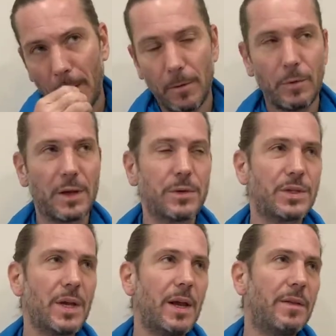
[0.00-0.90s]
we could
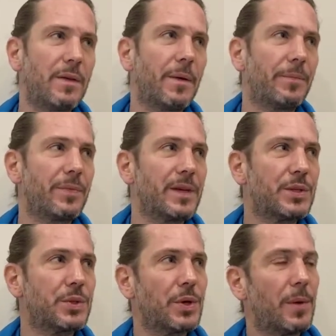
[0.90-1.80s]
say
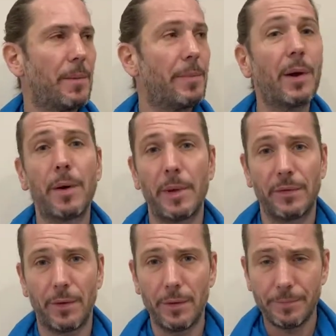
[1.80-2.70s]
this
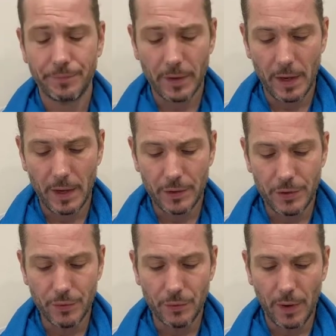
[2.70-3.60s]
perimeter,
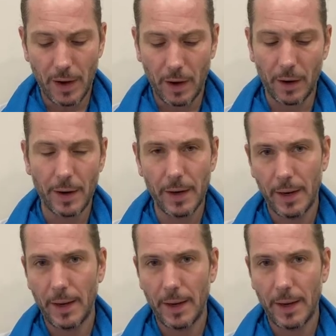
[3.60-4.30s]
you are